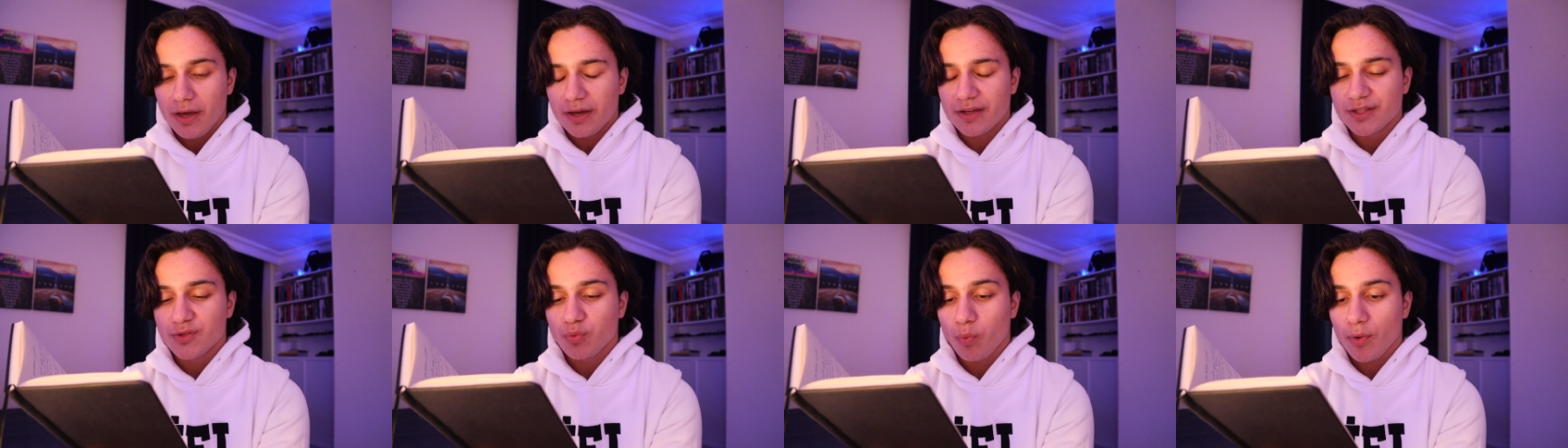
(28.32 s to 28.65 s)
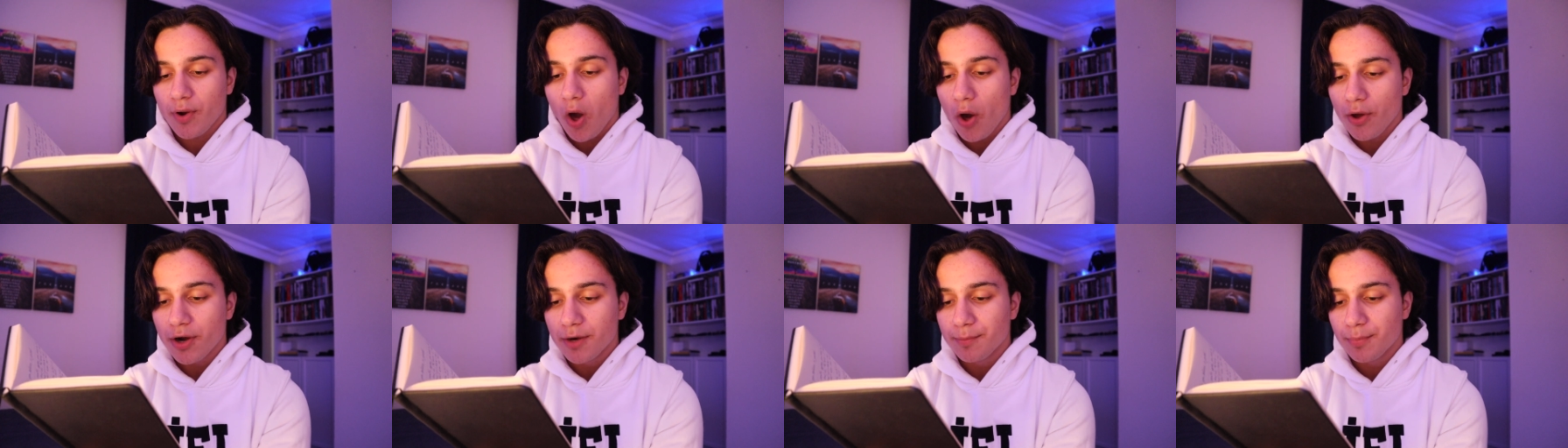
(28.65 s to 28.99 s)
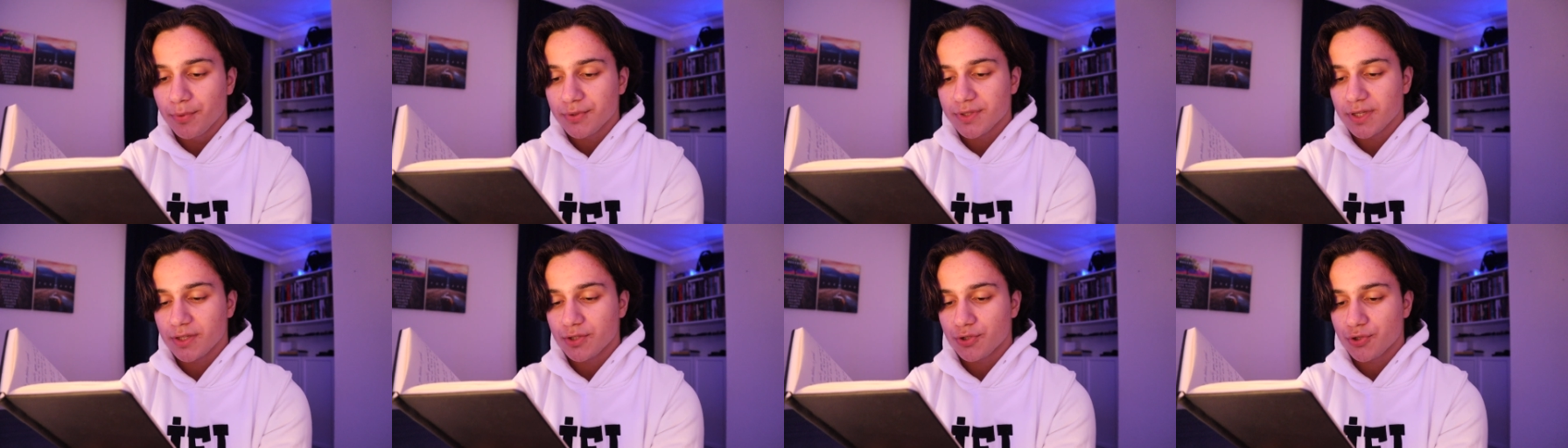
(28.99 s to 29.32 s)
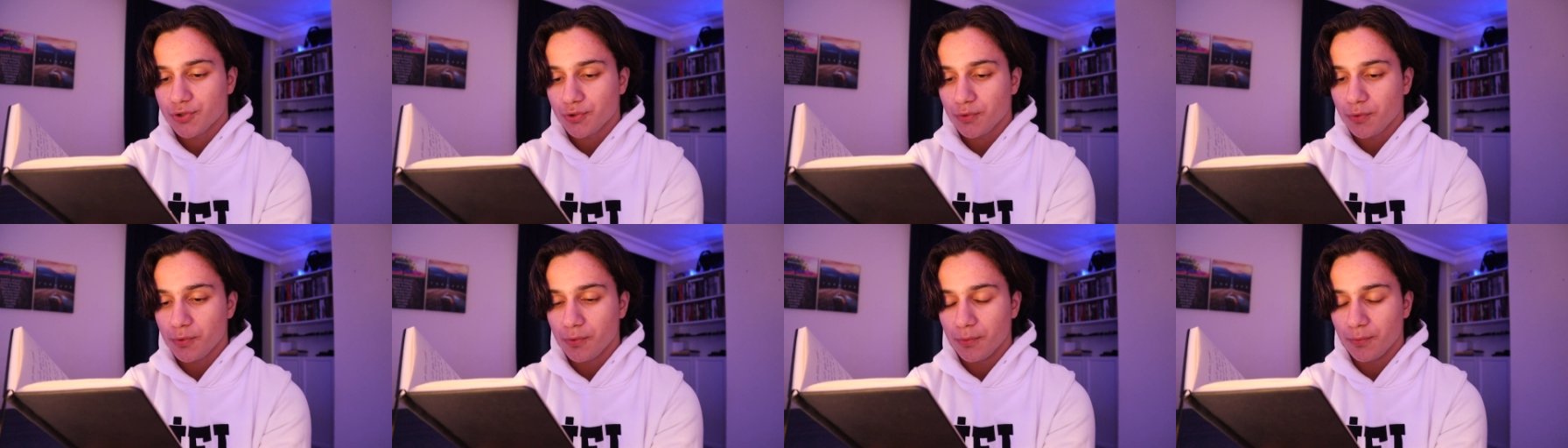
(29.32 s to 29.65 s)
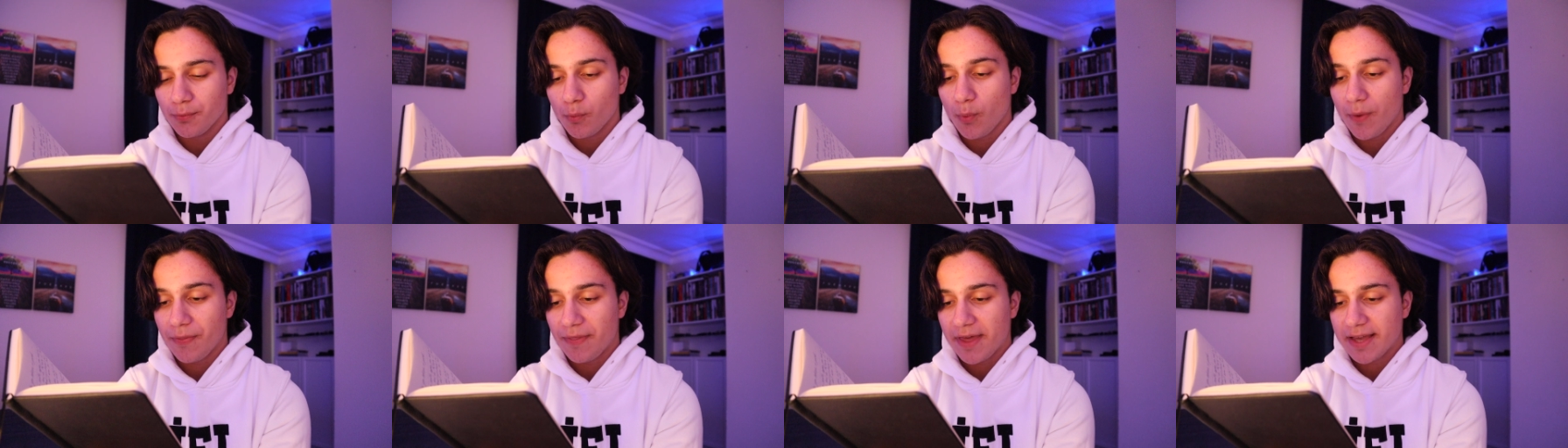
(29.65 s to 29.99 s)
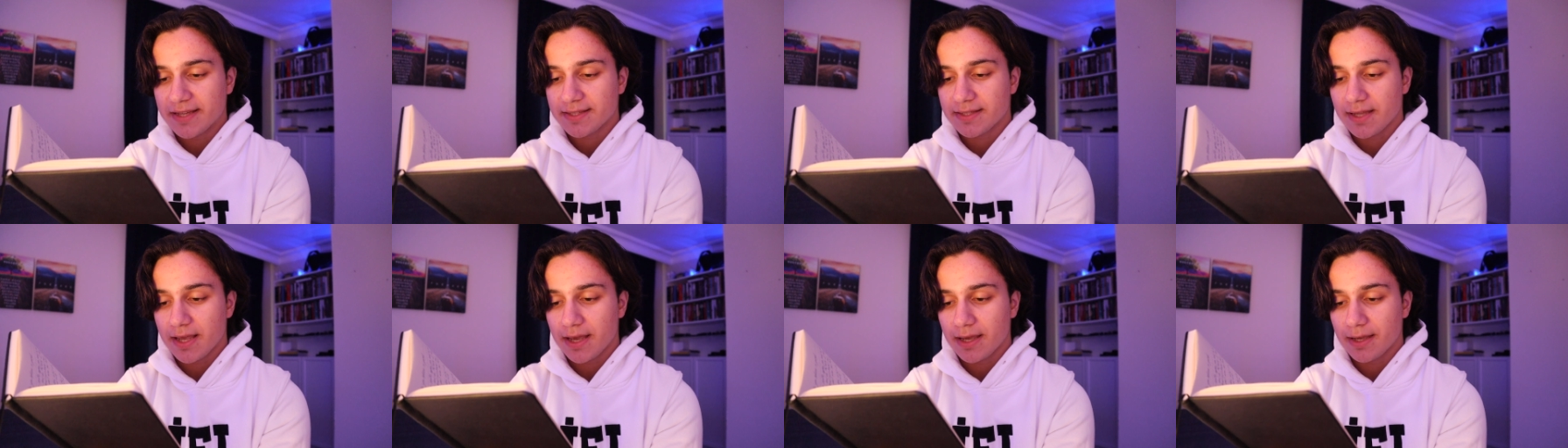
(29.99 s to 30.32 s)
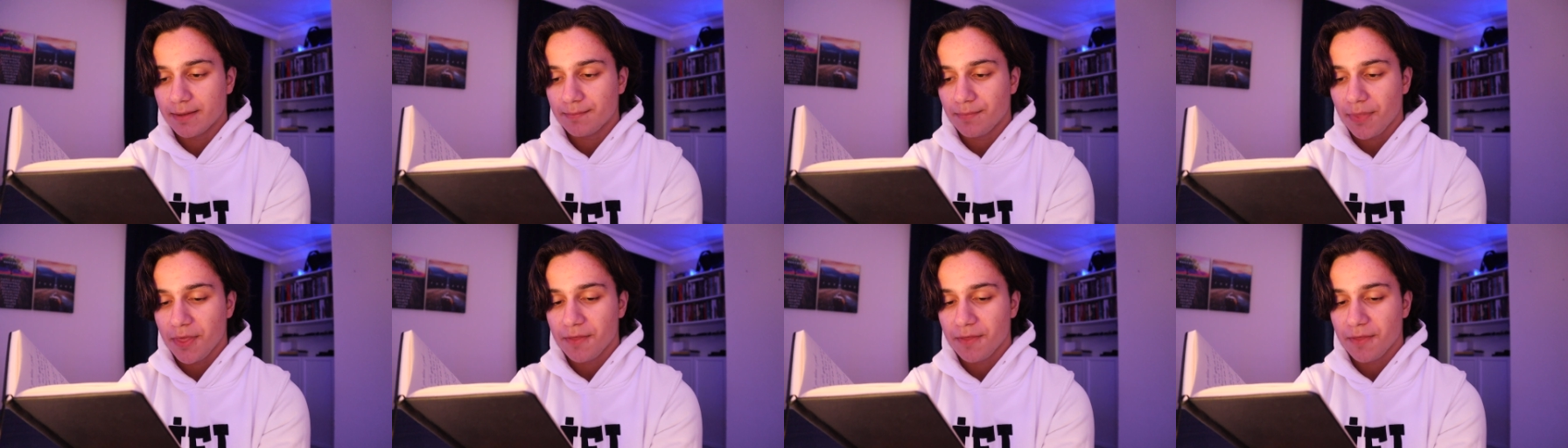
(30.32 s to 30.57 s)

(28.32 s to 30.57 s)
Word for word: It's 100% true when they say